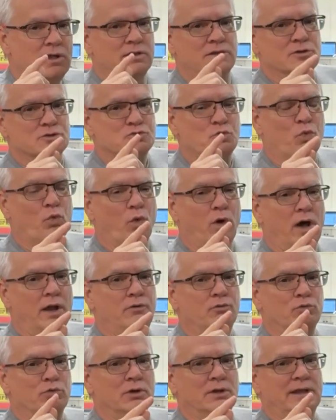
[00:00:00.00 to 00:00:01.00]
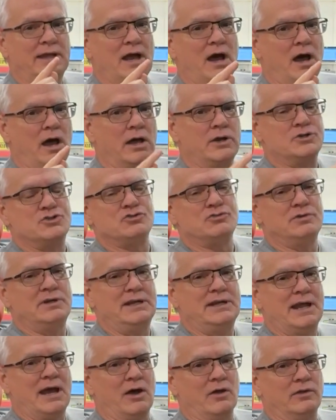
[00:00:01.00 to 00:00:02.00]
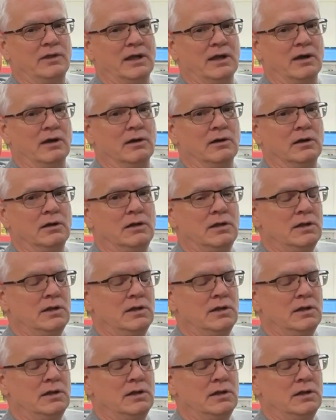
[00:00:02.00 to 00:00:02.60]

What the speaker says: There's one really odd tree down there